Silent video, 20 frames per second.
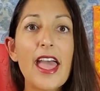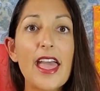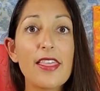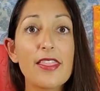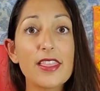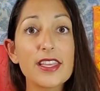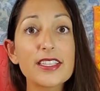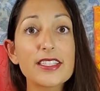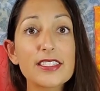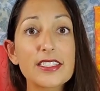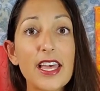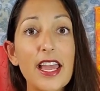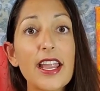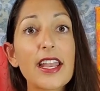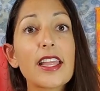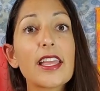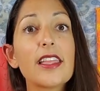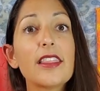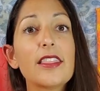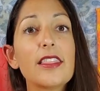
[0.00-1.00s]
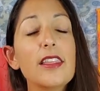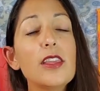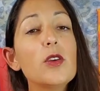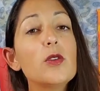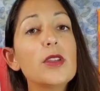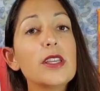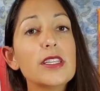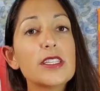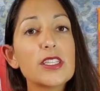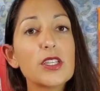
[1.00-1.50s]
In this slide, you
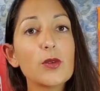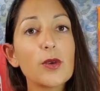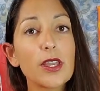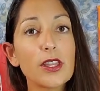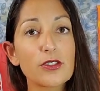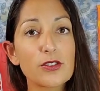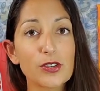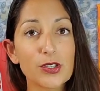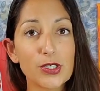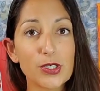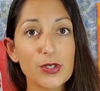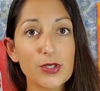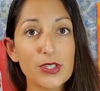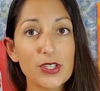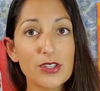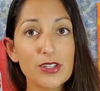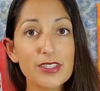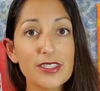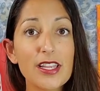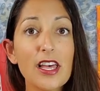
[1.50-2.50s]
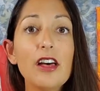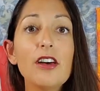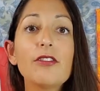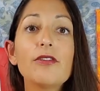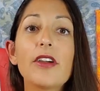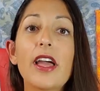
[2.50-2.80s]
need to introduce yourself,